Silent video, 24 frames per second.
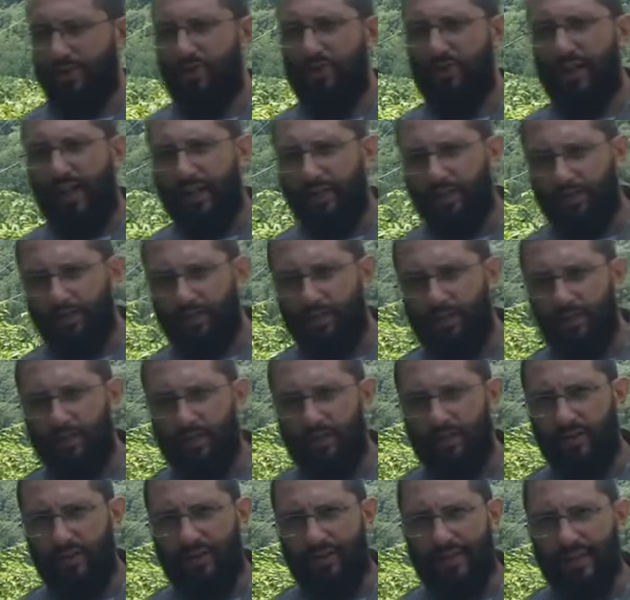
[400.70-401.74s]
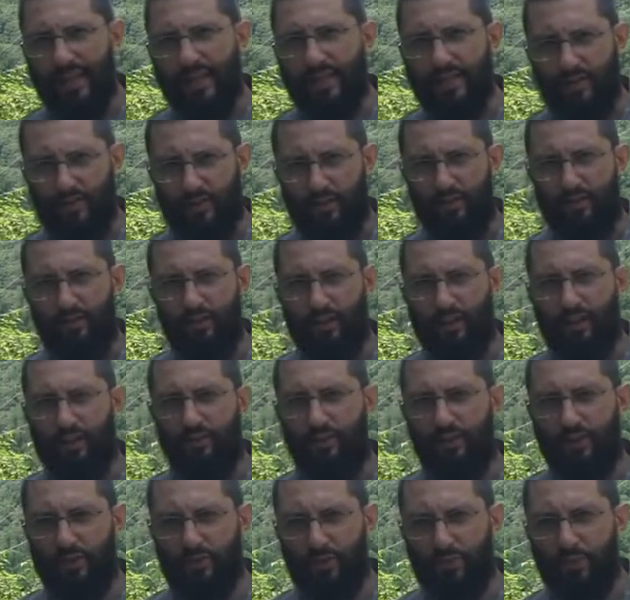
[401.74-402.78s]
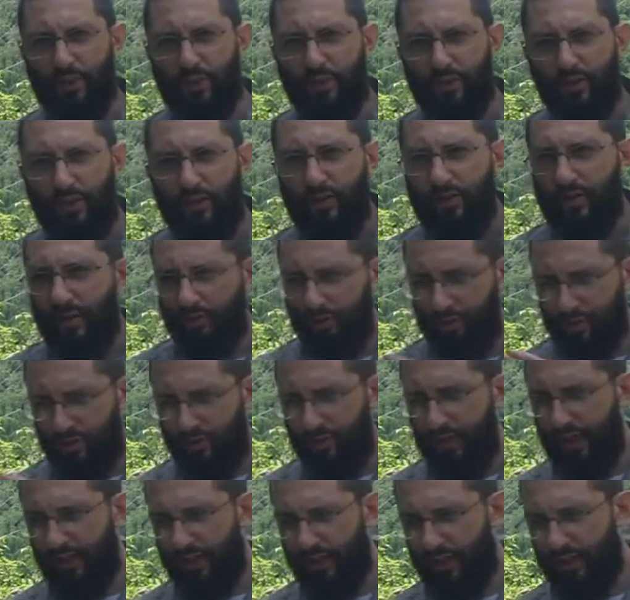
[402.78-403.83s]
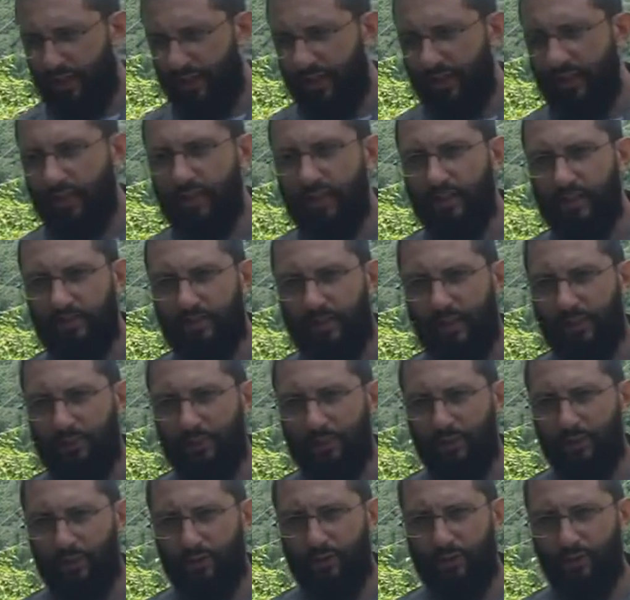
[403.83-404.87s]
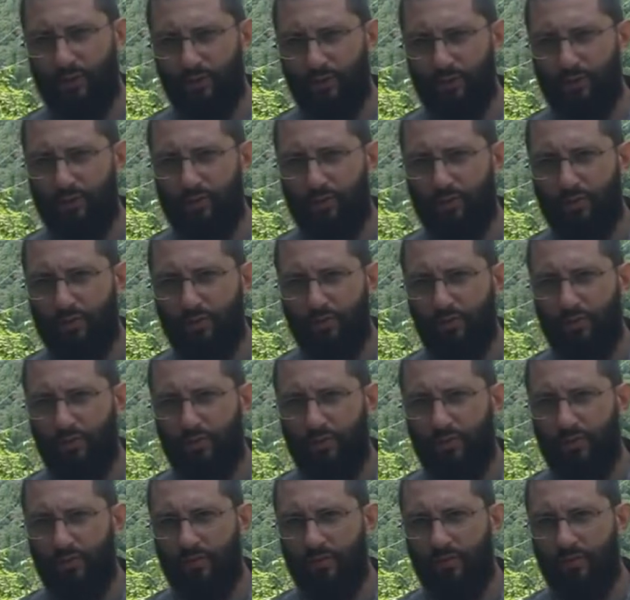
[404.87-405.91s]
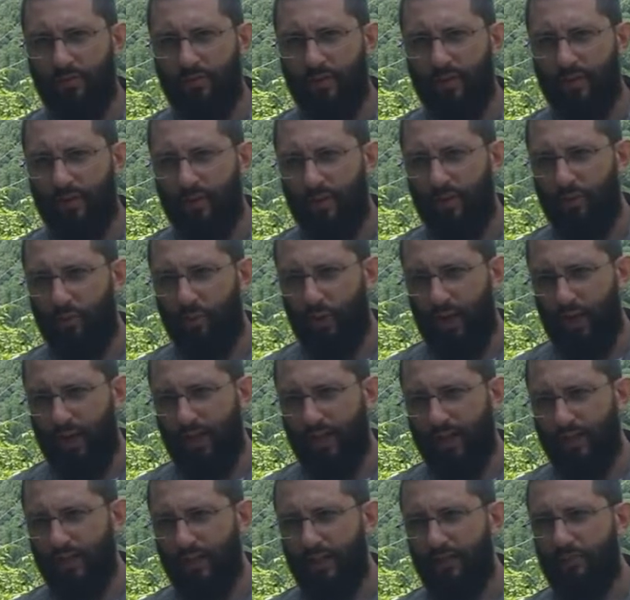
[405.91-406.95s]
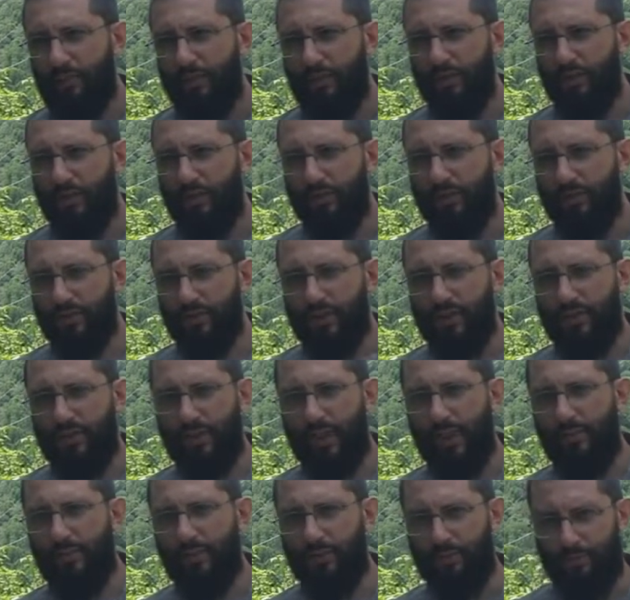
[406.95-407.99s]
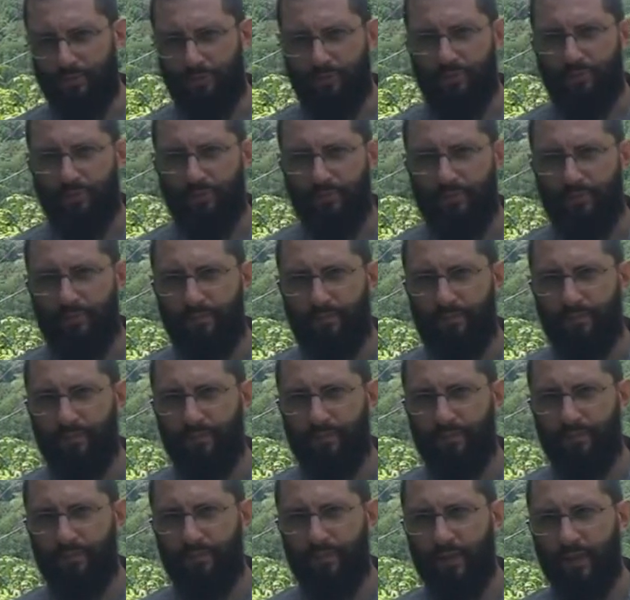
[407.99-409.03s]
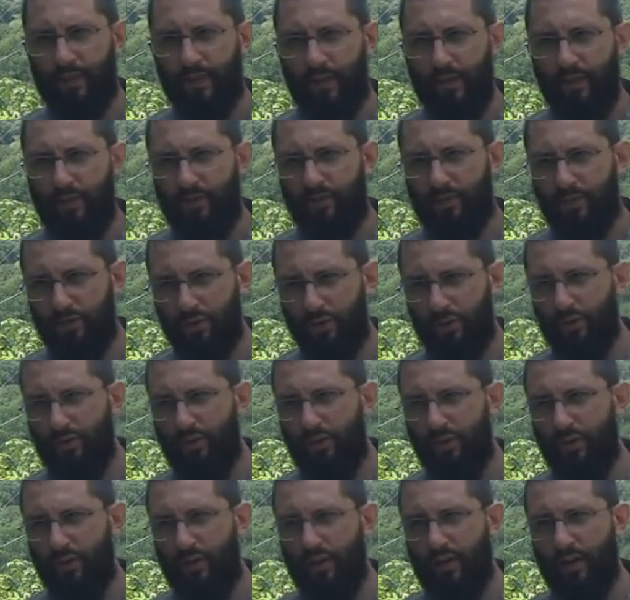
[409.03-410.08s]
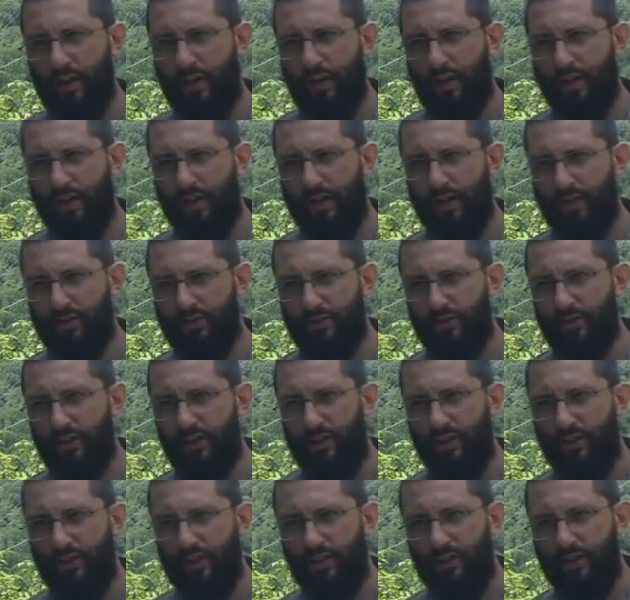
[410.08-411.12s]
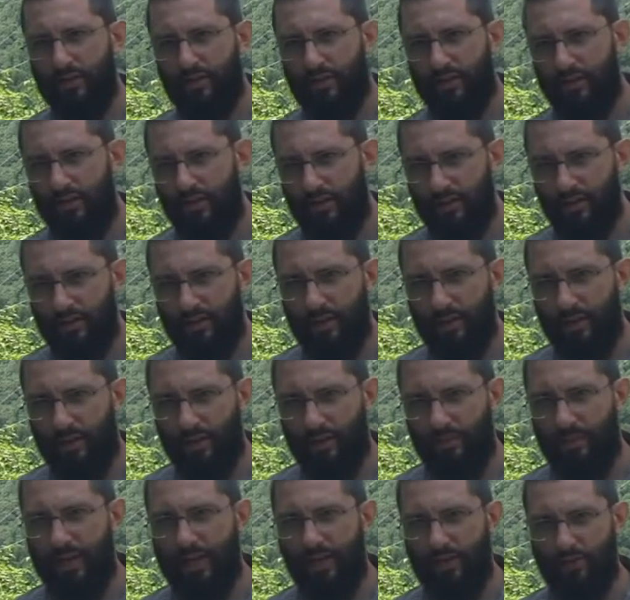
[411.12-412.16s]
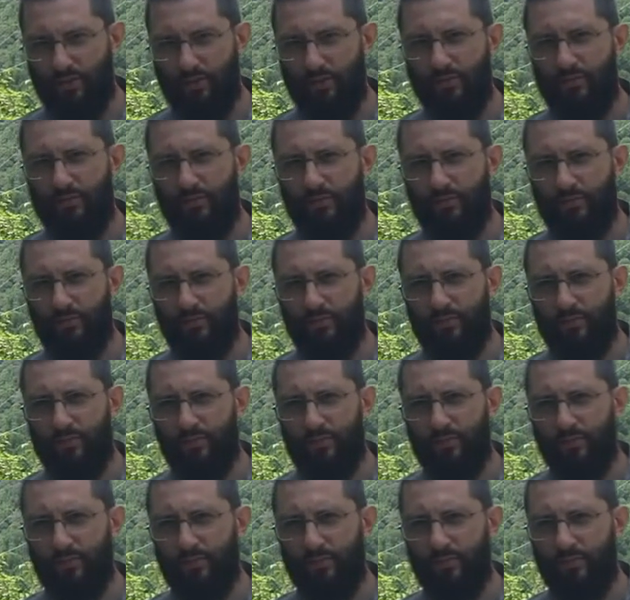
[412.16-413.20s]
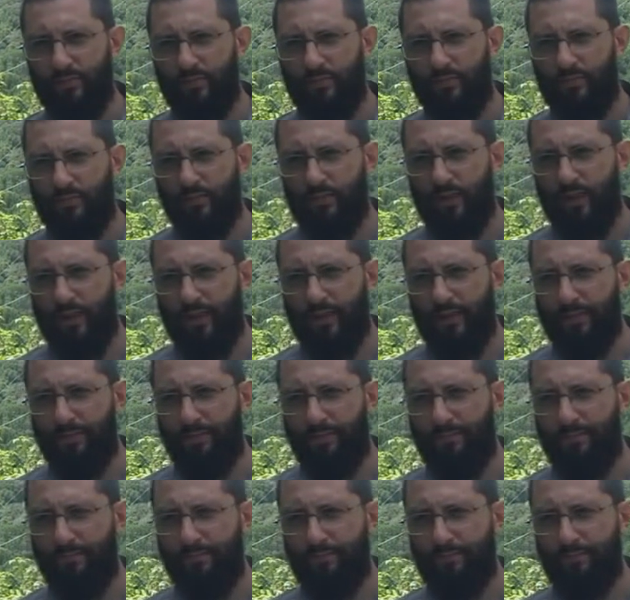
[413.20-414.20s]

rejects the light of this book. They reject the idea of absolute truth. Why? Because it condemns them. Truth is condemnation. Okay?